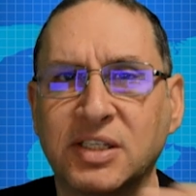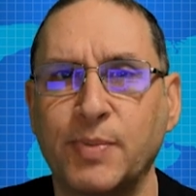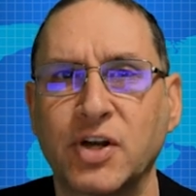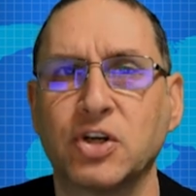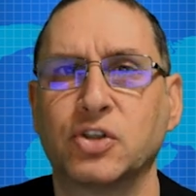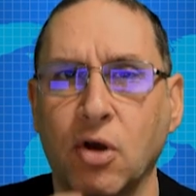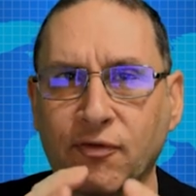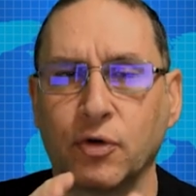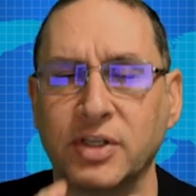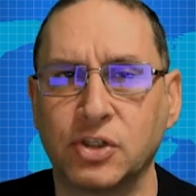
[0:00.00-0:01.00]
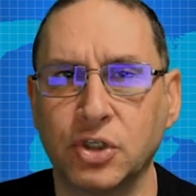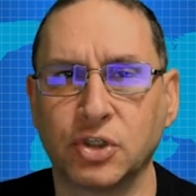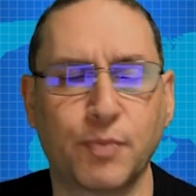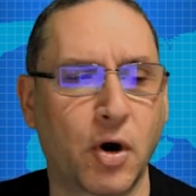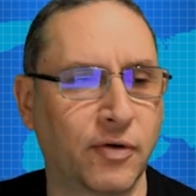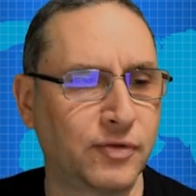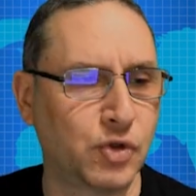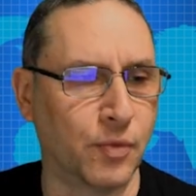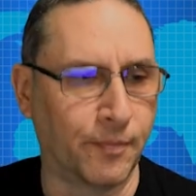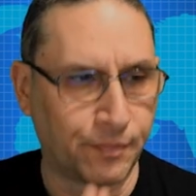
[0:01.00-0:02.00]
special software, it's just part of
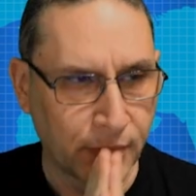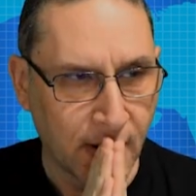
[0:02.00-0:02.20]
Zoom.